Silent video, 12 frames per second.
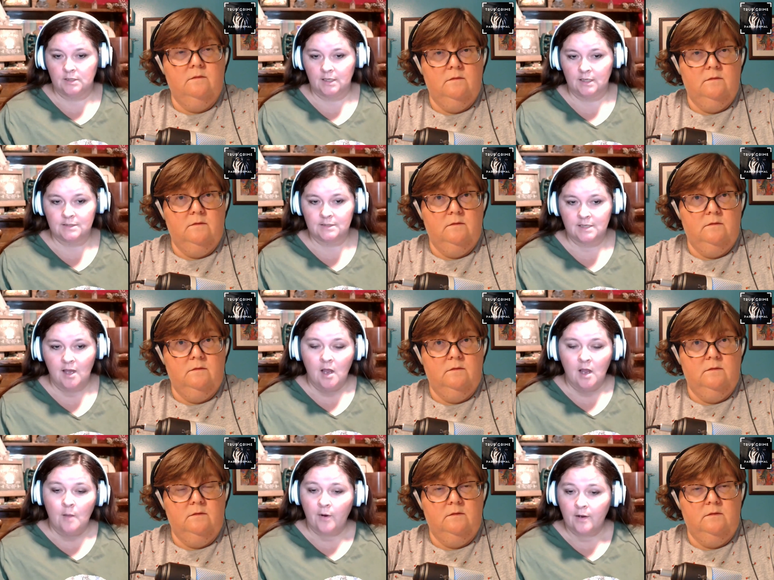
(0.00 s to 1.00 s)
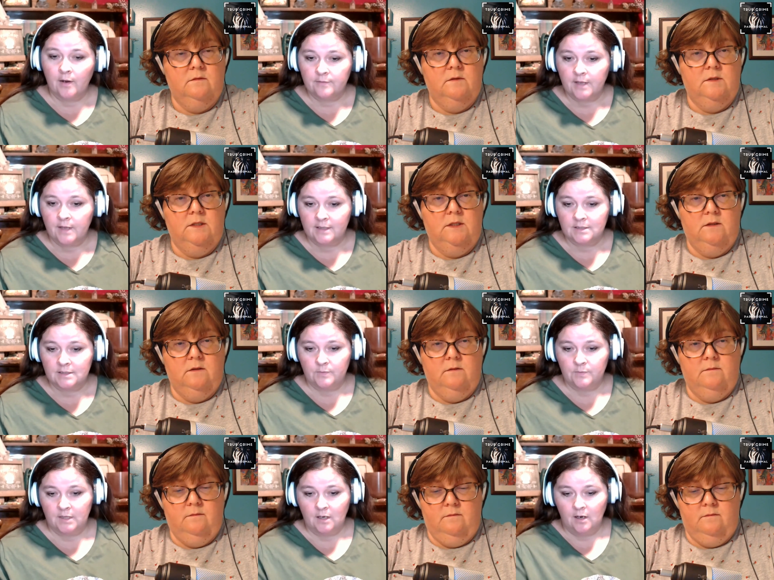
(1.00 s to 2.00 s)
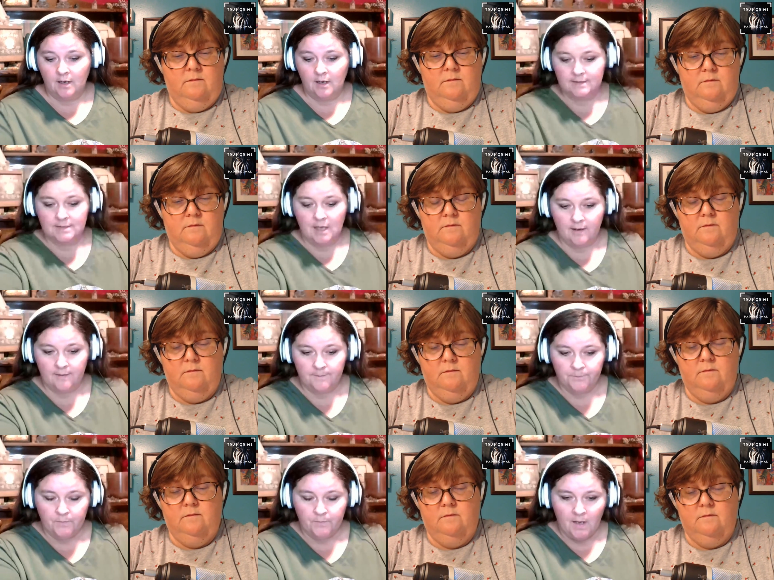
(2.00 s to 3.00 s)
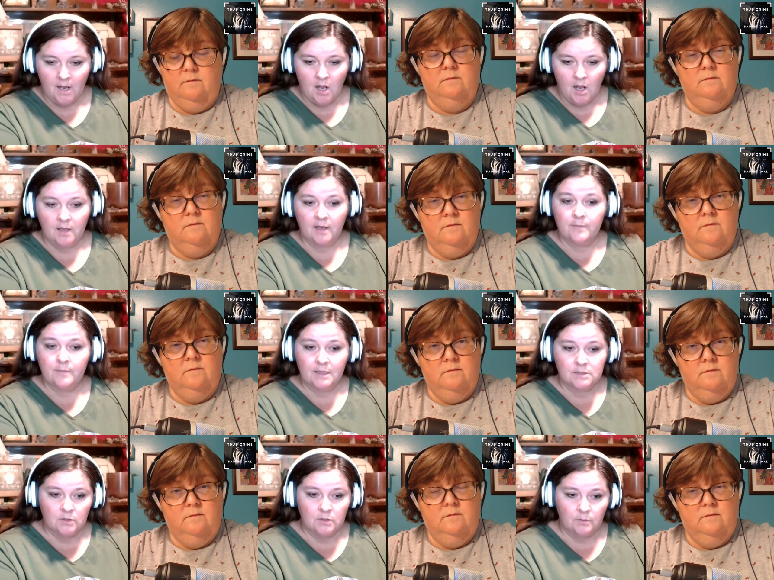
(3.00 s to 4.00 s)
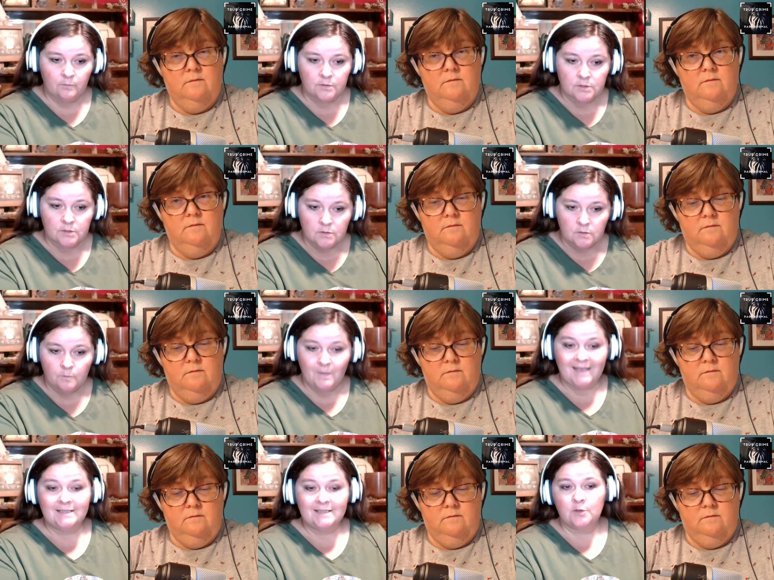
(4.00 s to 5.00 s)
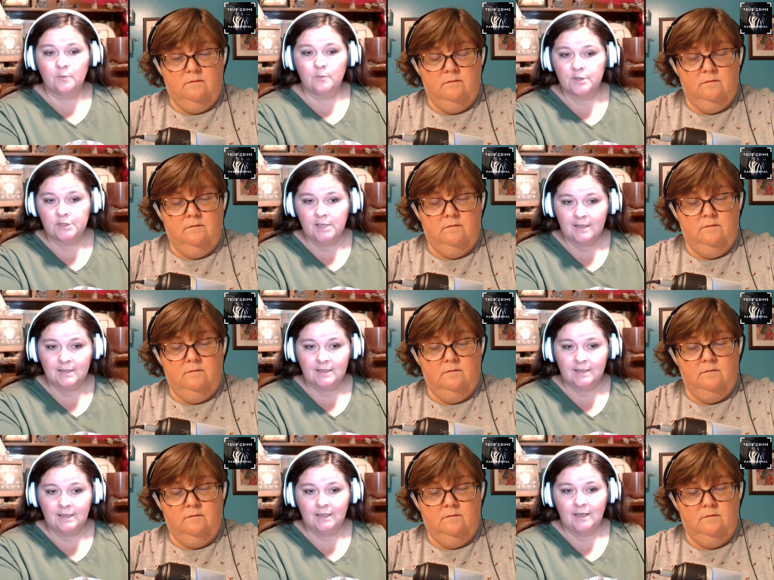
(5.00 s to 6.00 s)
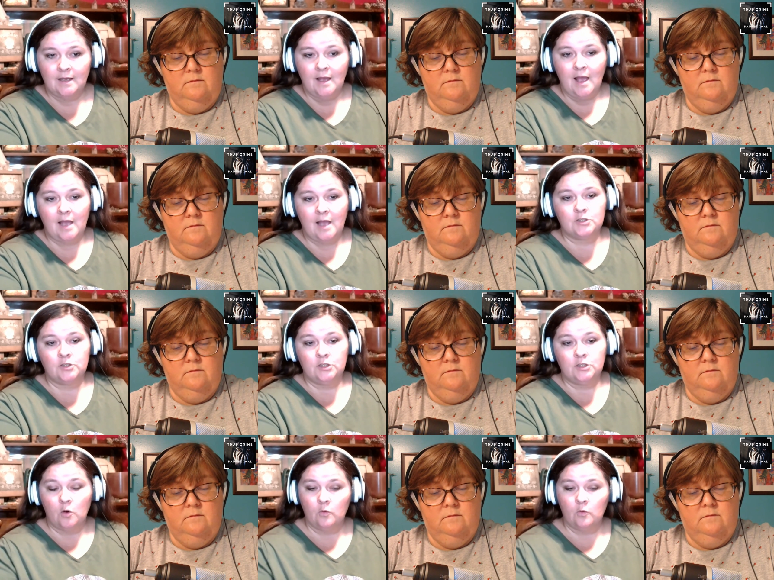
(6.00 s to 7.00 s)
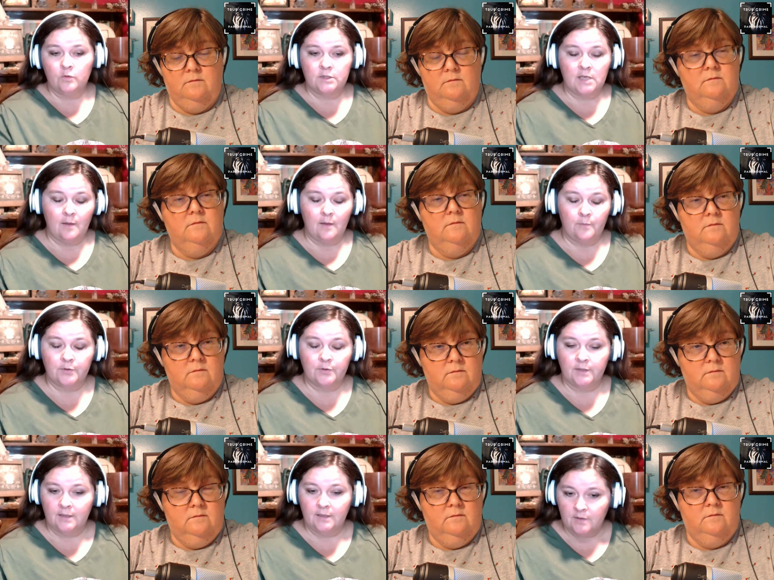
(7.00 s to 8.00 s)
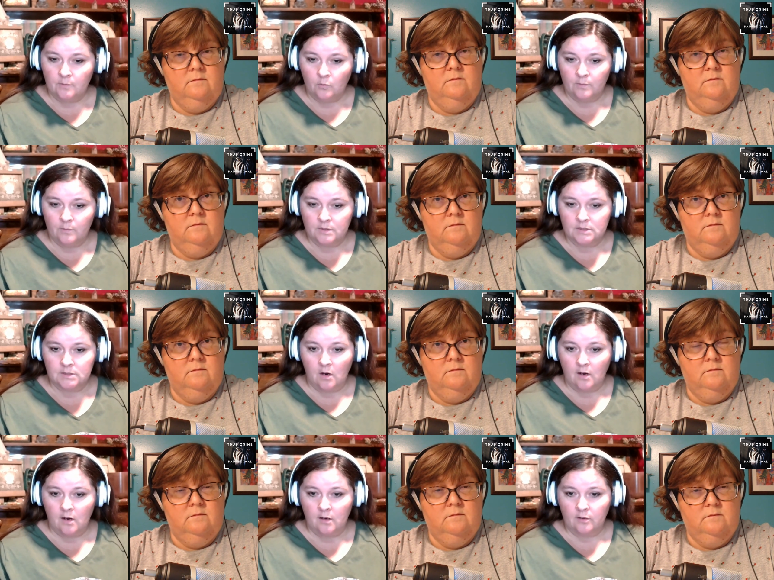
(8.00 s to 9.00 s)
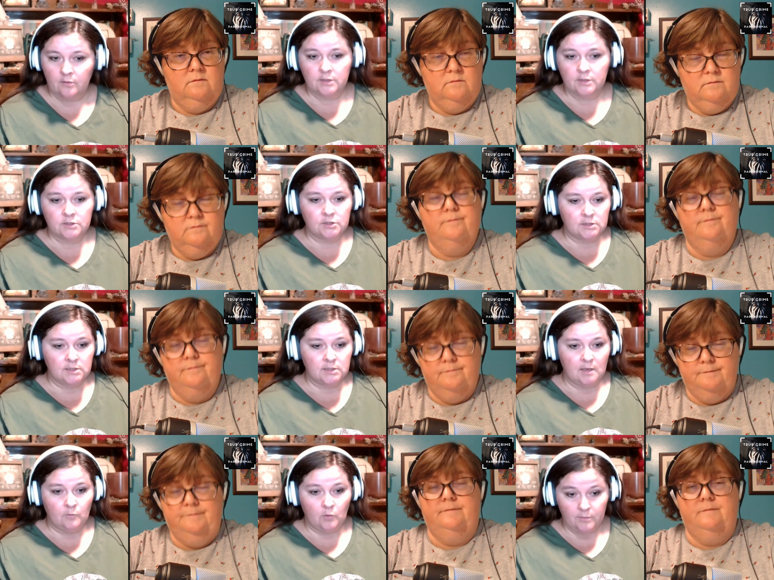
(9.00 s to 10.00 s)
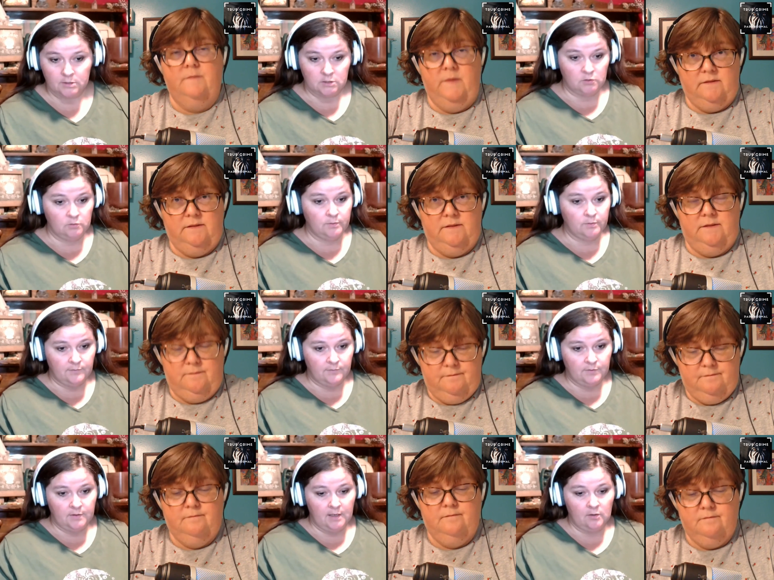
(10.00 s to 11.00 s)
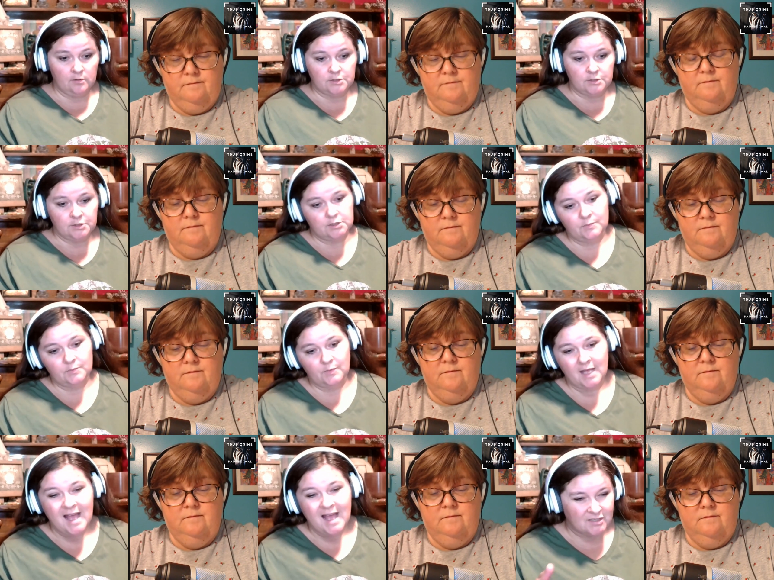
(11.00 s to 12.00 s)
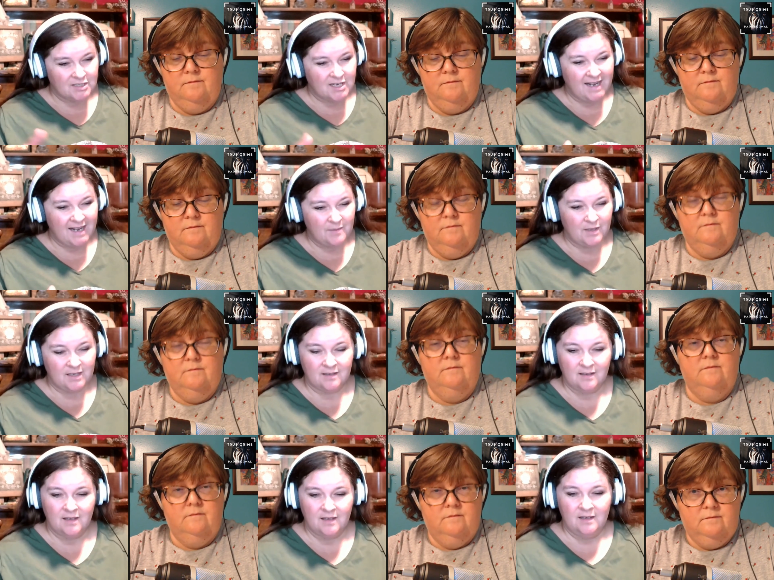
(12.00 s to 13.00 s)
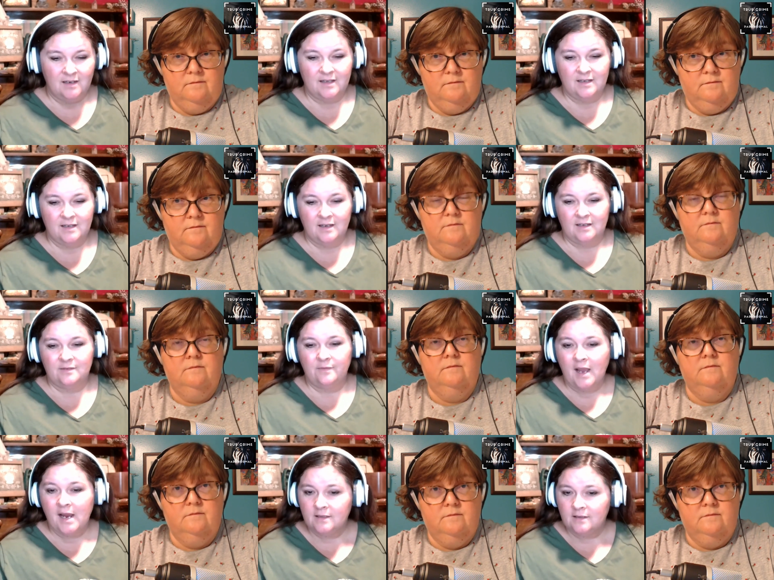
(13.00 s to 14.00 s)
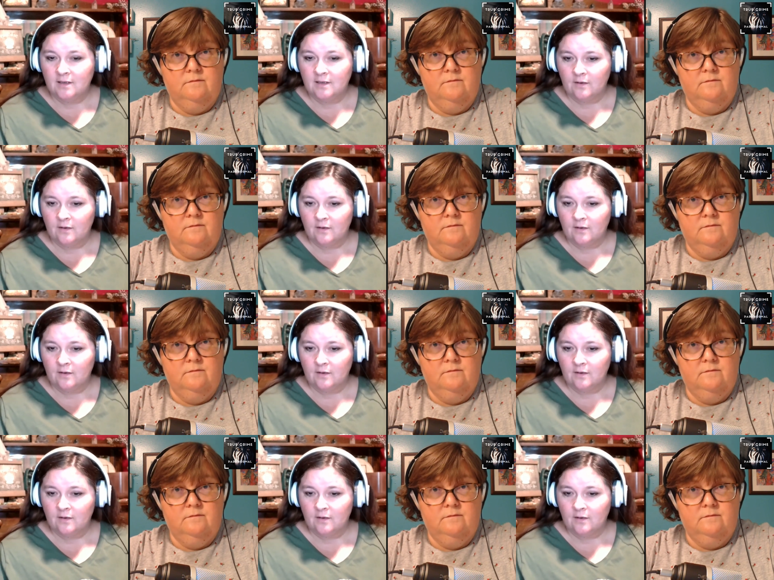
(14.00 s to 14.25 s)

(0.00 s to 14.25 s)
Speaker 1: against. Part of that is because uh, a lot of mainstream mainstream Christianity actually don't uh, believe that Mormons are Christians, and Mormons do believe yes. that they are Christians, but there's kind of been a, a, a divide there